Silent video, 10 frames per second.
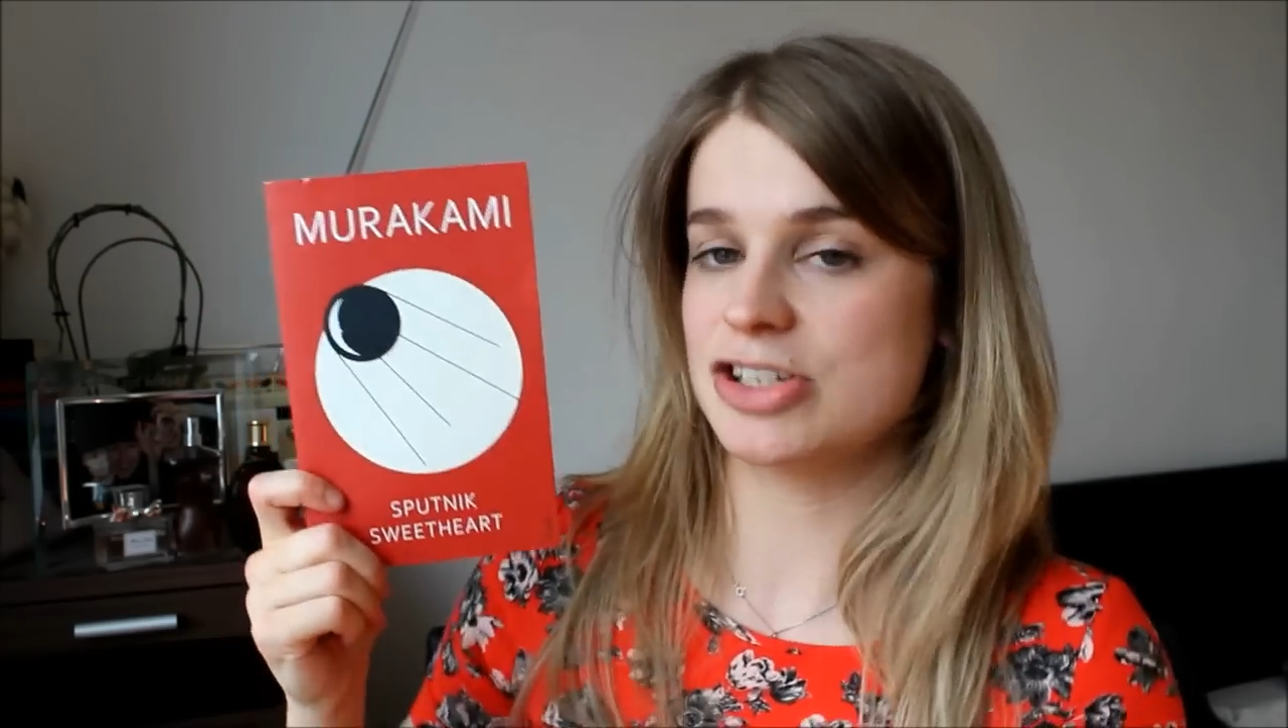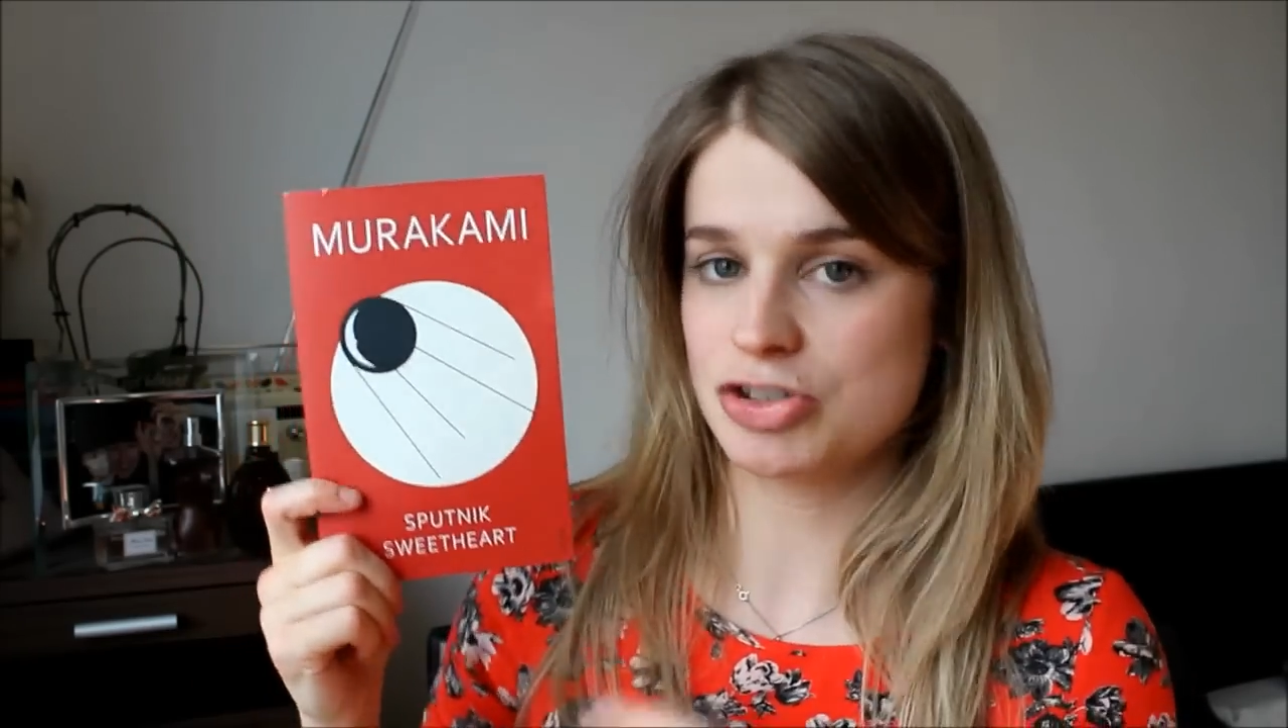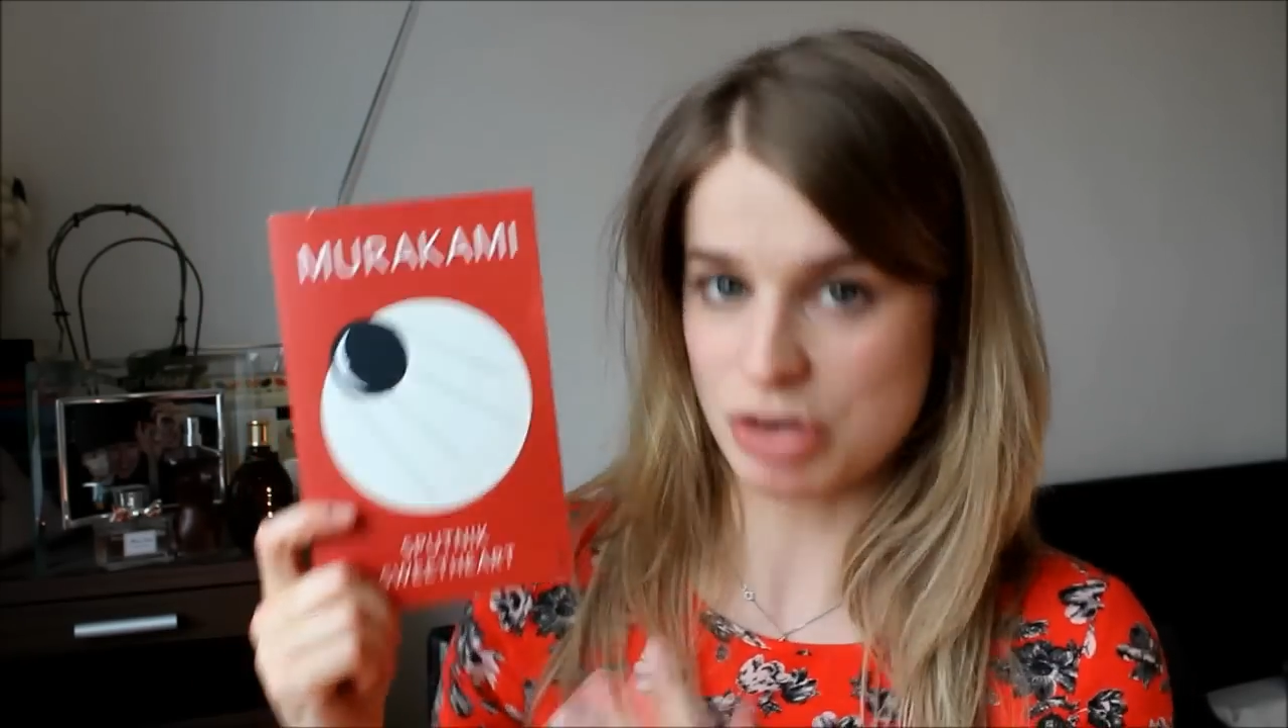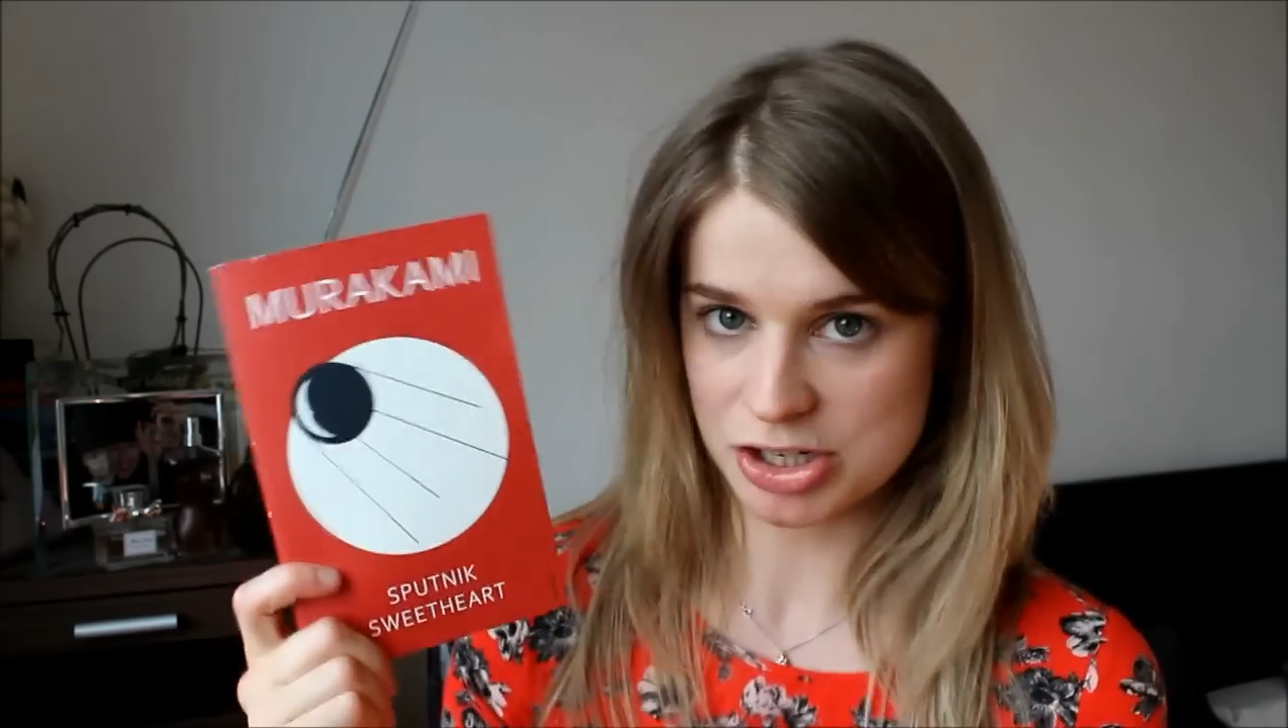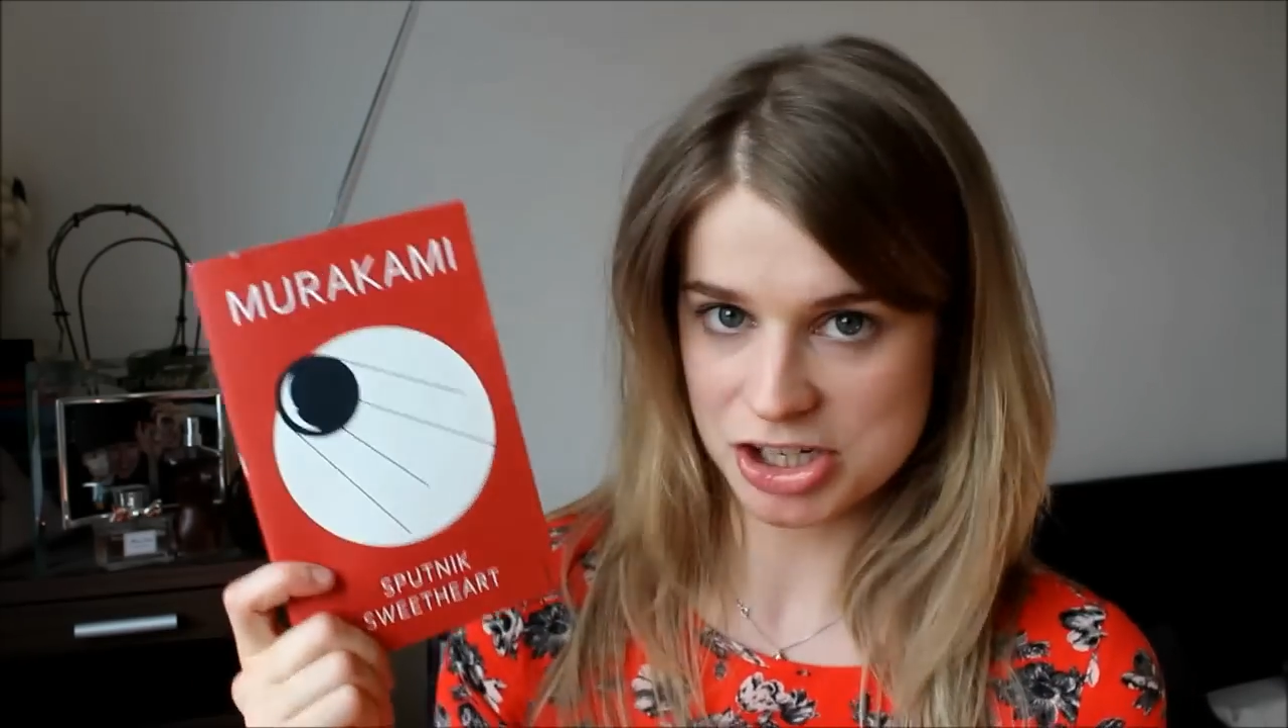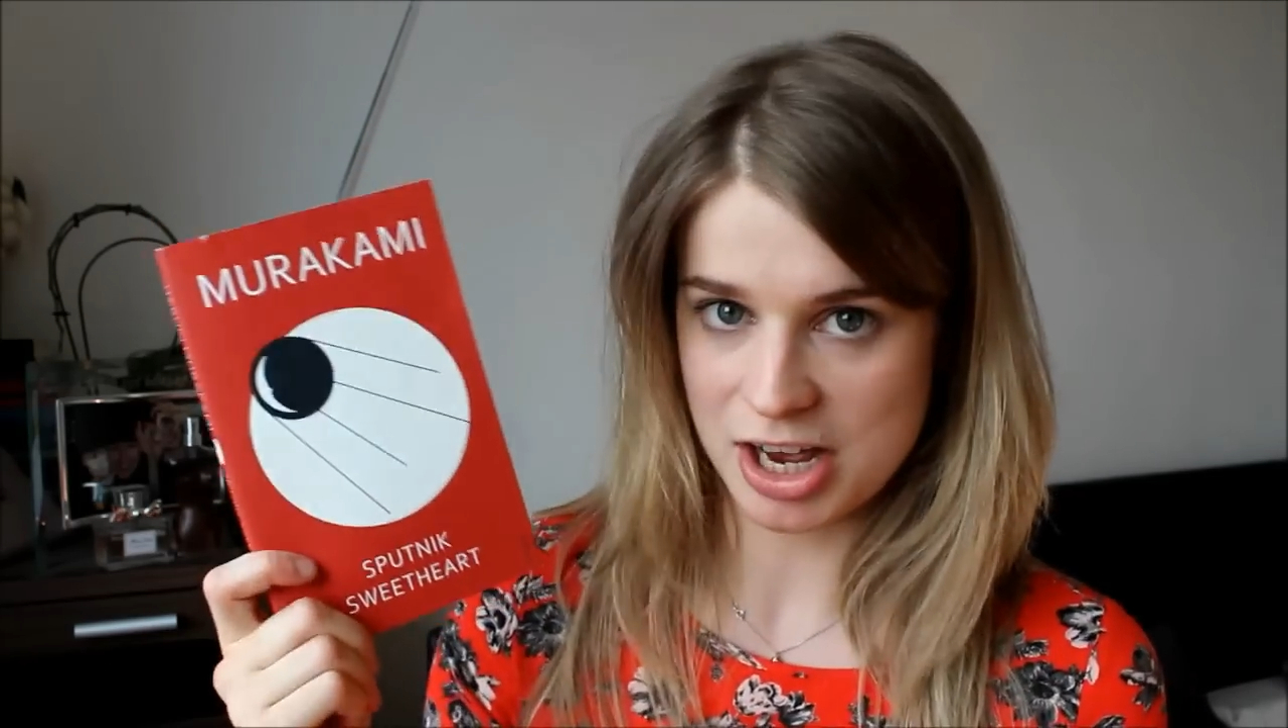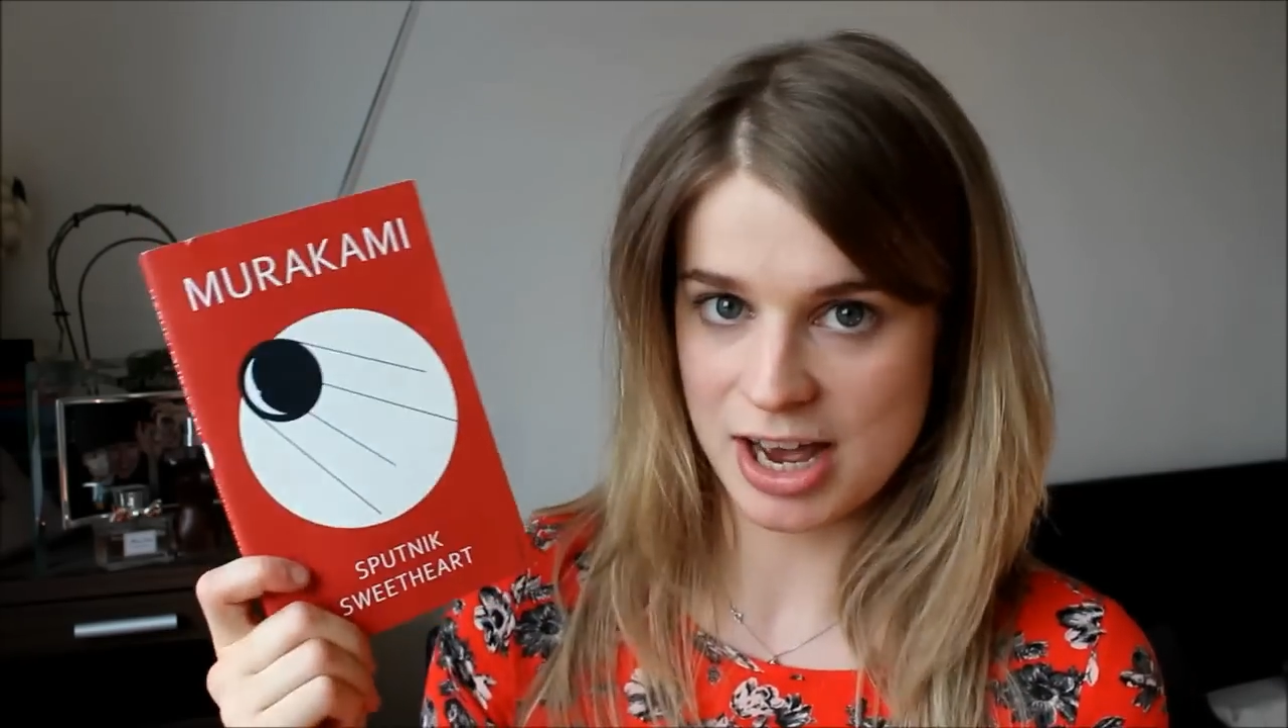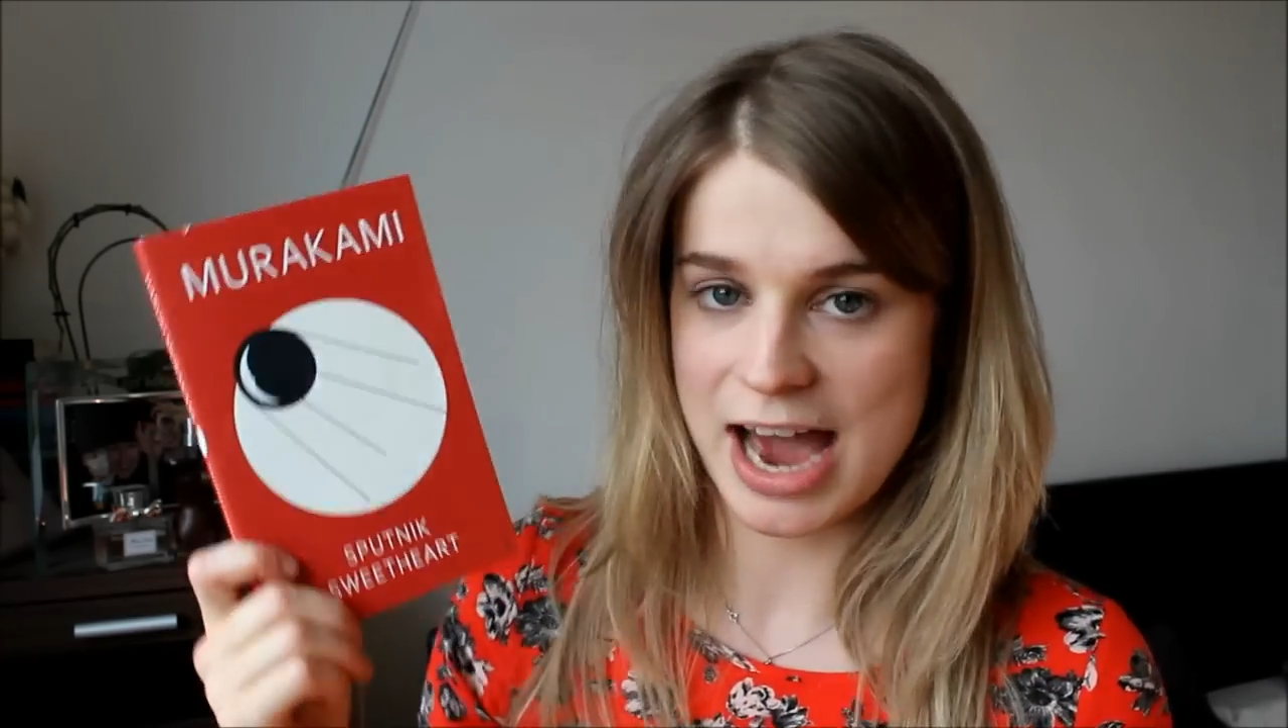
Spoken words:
structure,